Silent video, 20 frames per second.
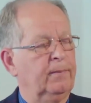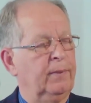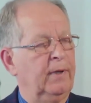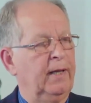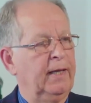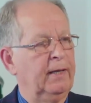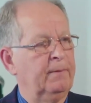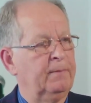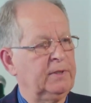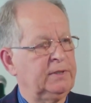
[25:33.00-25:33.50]

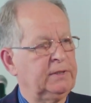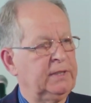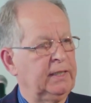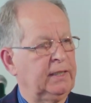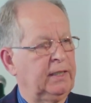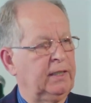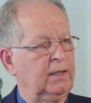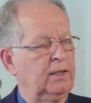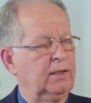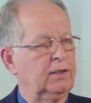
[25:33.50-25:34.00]
play a
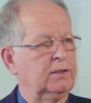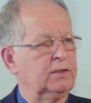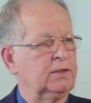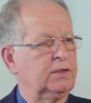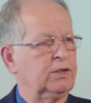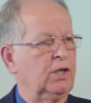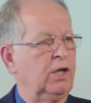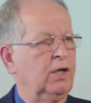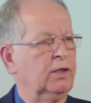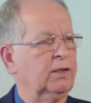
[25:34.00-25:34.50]
particular
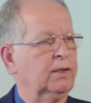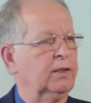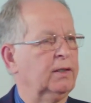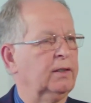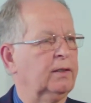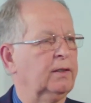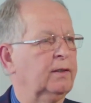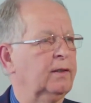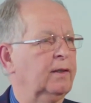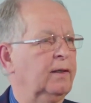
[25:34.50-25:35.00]
song,